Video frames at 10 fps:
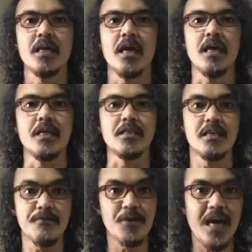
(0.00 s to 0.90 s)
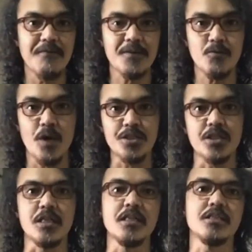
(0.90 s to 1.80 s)
And if you haven't watched
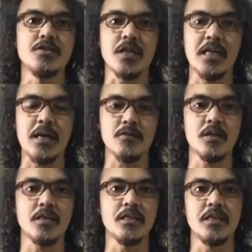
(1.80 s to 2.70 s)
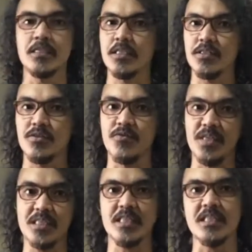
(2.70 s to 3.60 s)
it, you can actually just
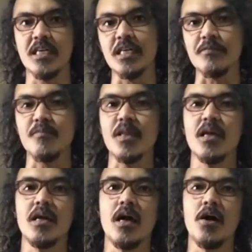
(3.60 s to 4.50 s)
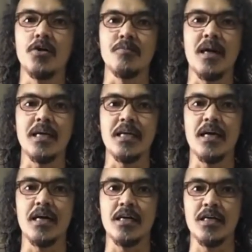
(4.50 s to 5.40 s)
visit it on my
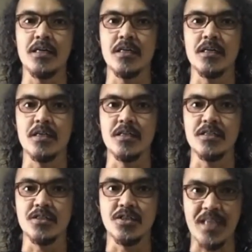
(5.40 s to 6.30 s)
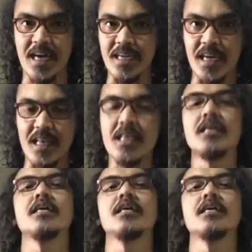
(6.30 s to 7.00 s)
channel.